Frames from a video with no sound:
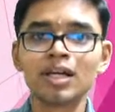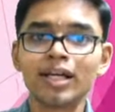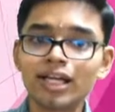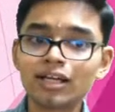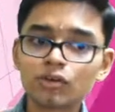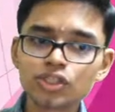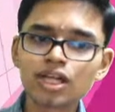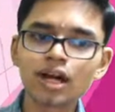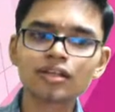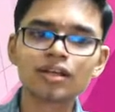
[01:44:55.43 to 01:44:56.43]
In
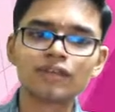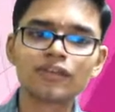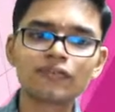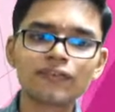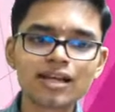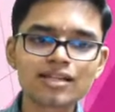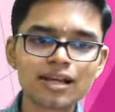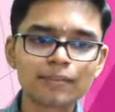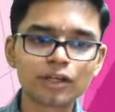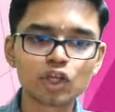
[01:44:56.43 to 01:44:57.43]
Gujarat, we find
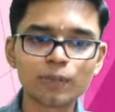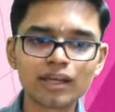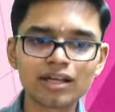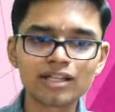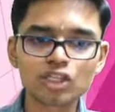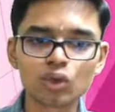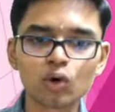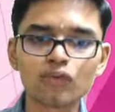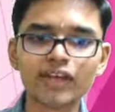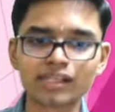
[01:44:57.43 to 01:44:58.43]
some cubical
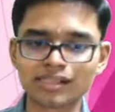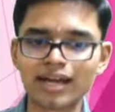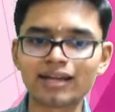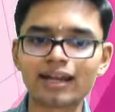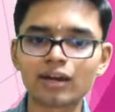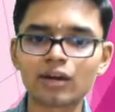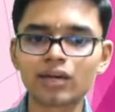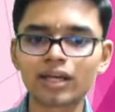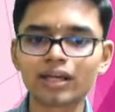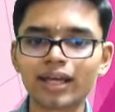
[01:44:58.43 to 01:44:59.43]
stone weights and
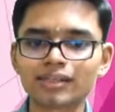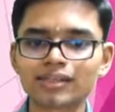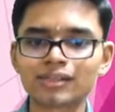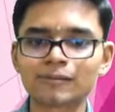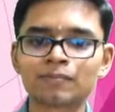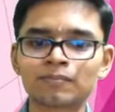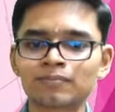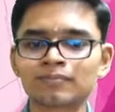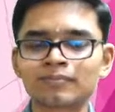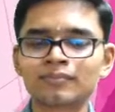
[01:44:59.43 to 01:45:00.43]
terracotta cakes,
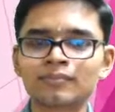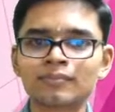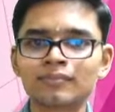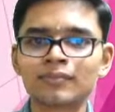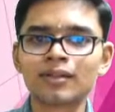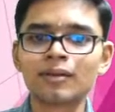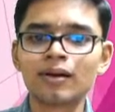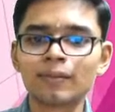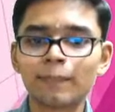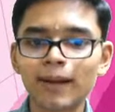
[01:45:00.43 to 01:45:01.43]

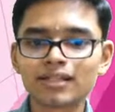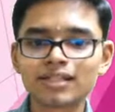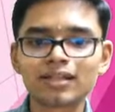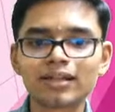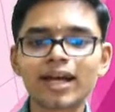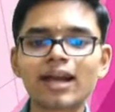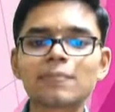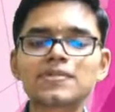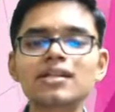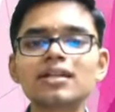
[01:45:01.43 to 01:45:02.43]
but they are
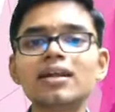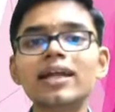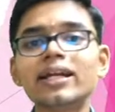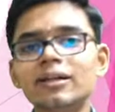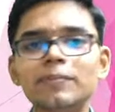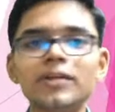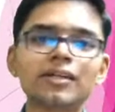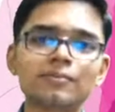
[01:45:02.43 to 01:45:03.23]
absent in the later period.